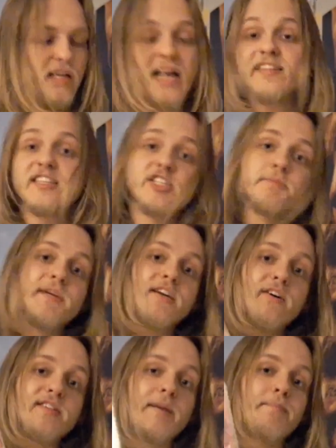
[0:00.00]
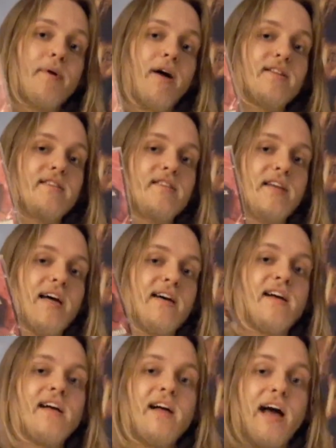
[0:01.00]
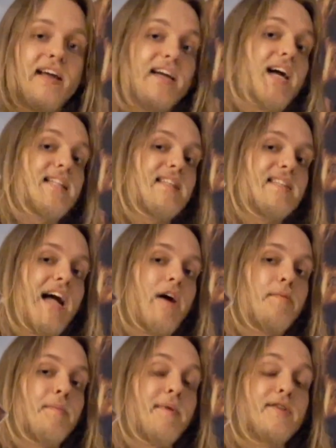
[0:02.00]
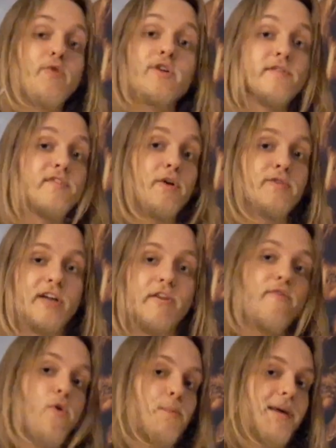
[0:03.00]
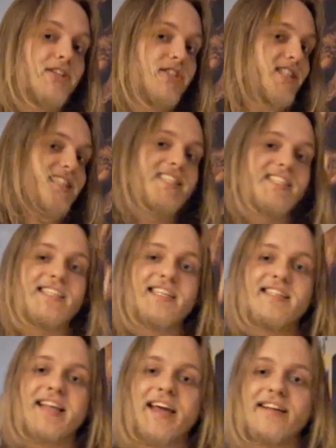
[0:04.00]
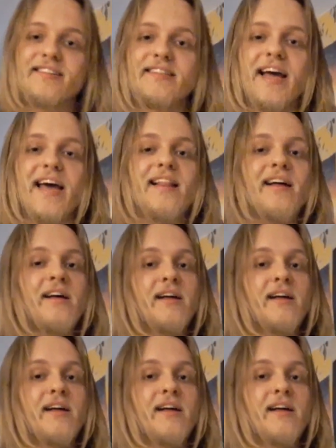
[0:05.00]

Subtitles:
And it's actually because I got this album on one of those aforementioned CD dates that